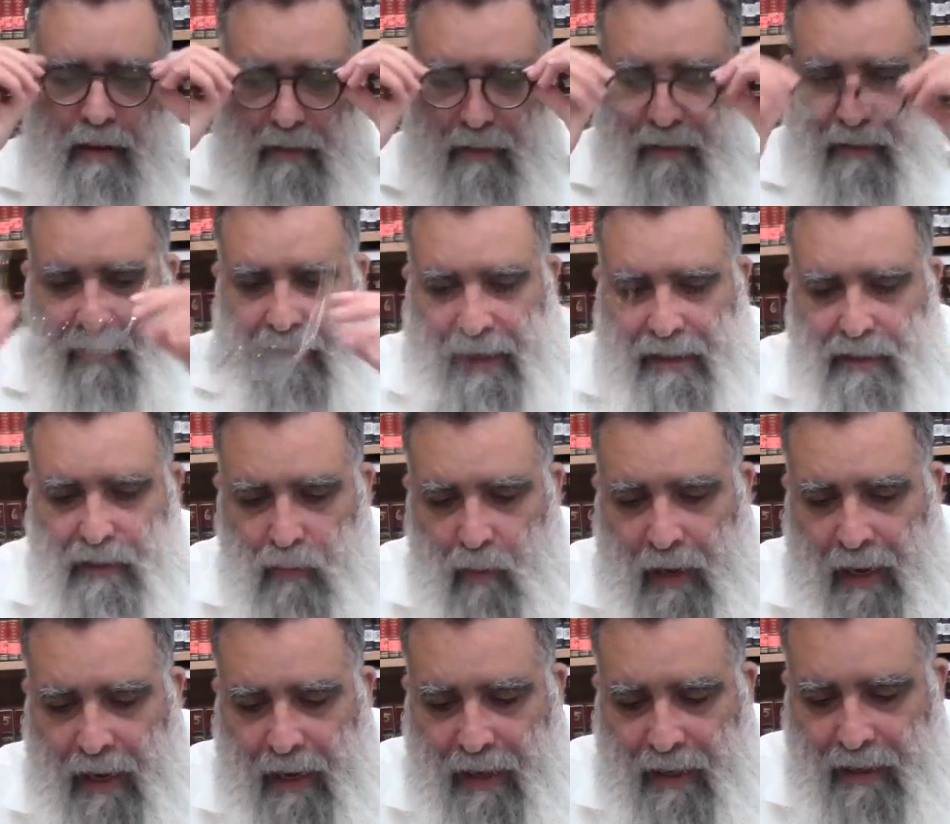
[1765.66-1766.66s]
That's
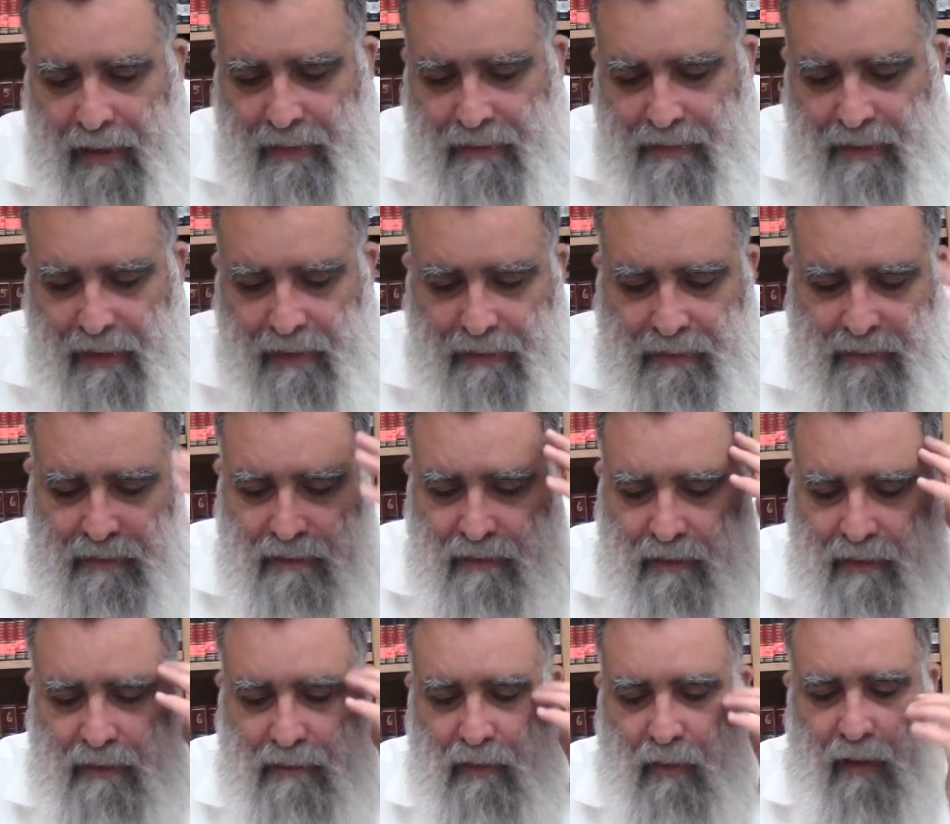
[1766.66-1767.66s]
why it says
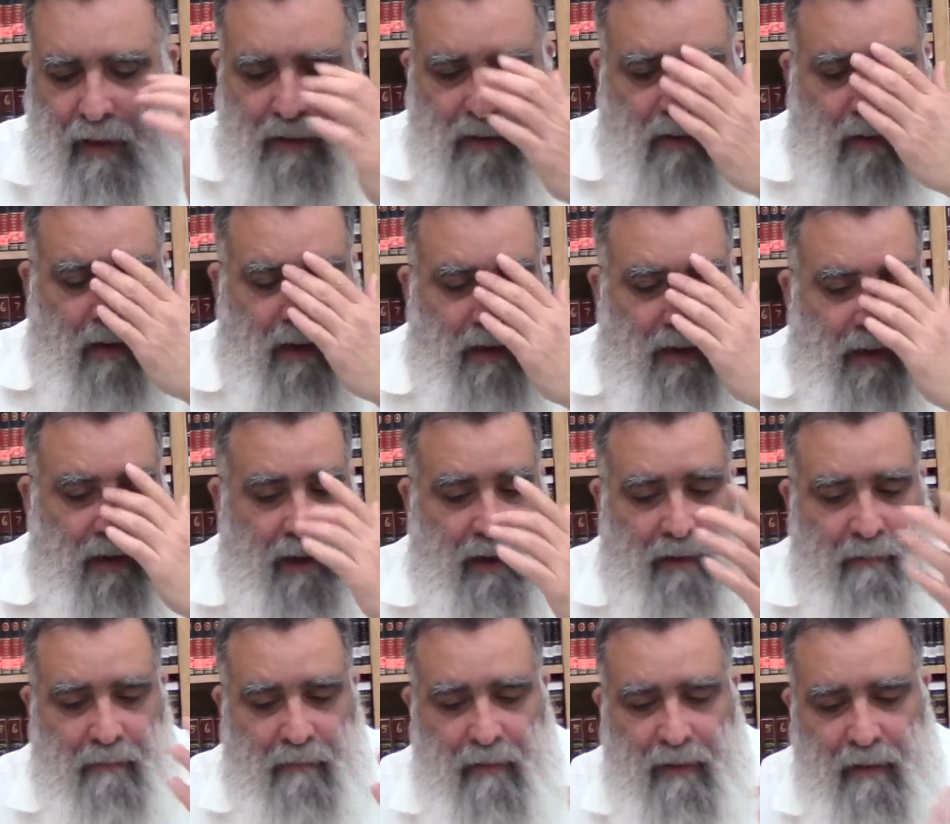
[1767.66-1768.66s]
the Torah
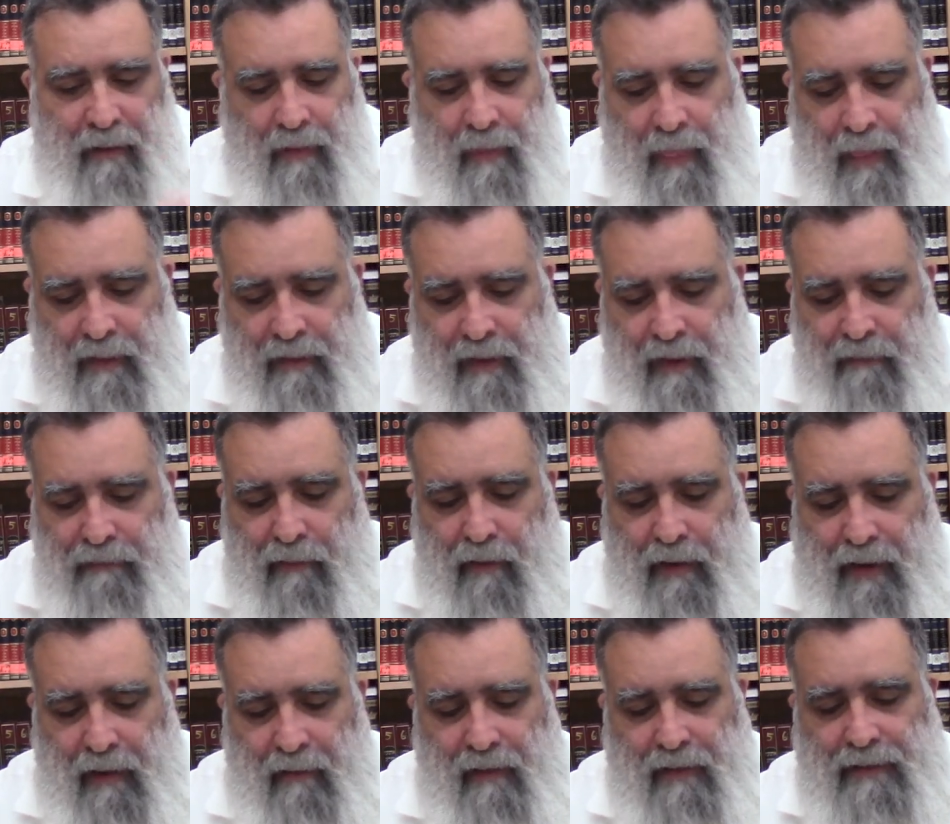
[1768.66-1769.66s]
Kohanim therefore
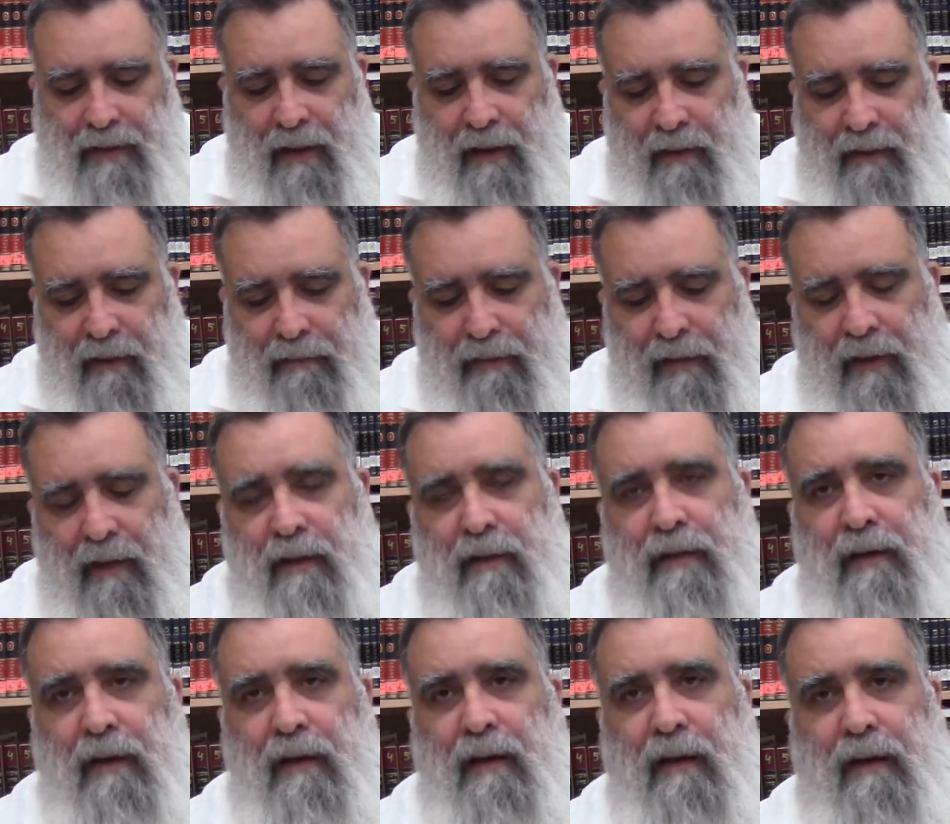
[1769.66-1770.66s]
give us a different
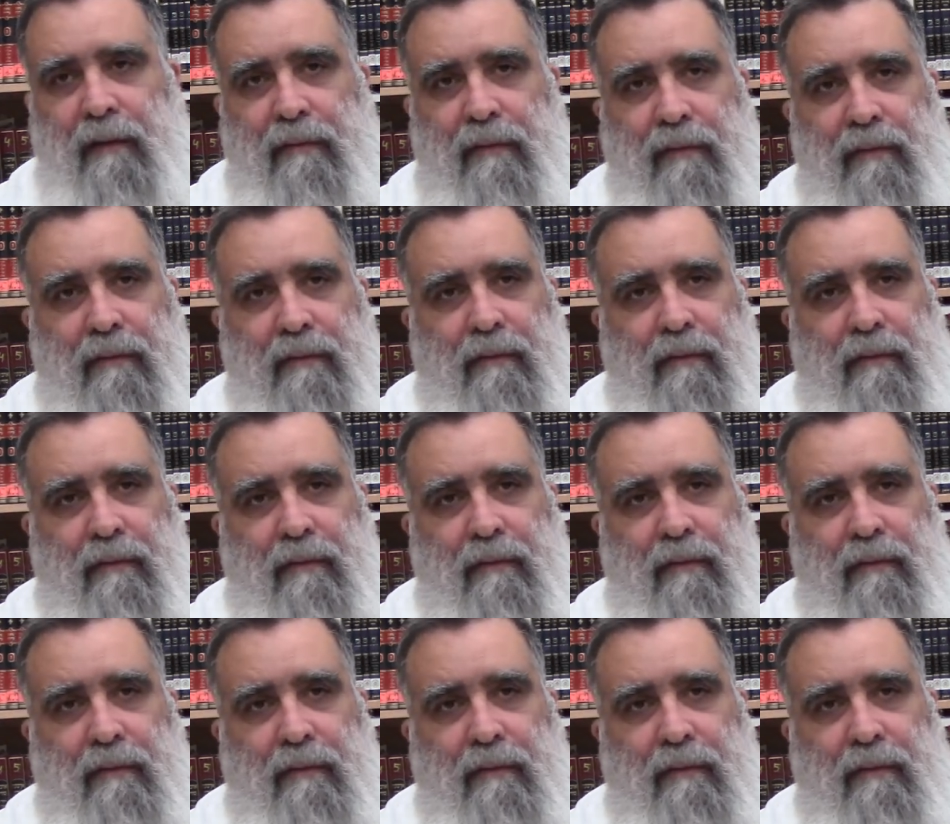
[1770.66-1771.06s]
alternative.